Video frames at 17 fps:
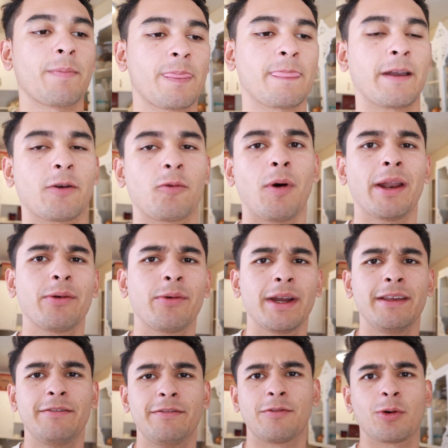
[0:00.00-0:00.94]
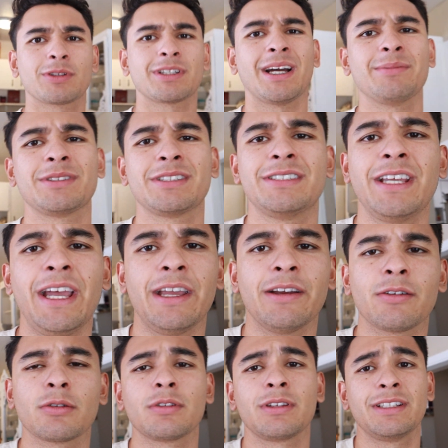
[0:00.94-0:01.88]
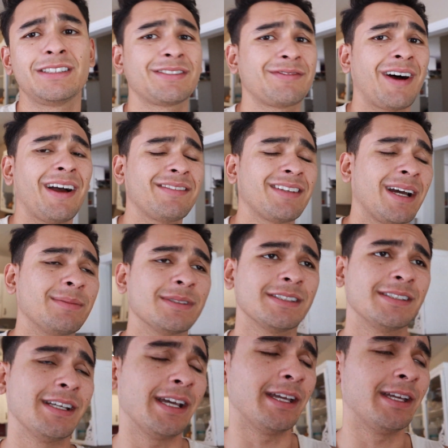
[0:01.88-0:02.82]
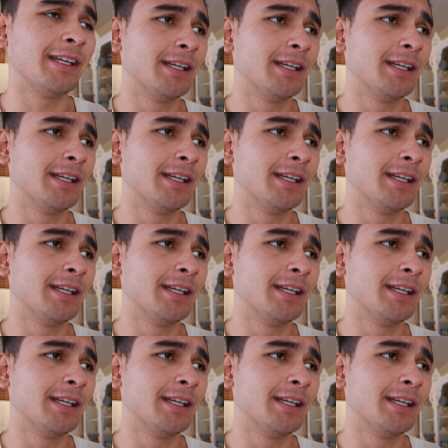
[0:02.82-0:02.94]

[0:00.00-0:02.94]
Like, why do I eat four times a day or at least five times a day?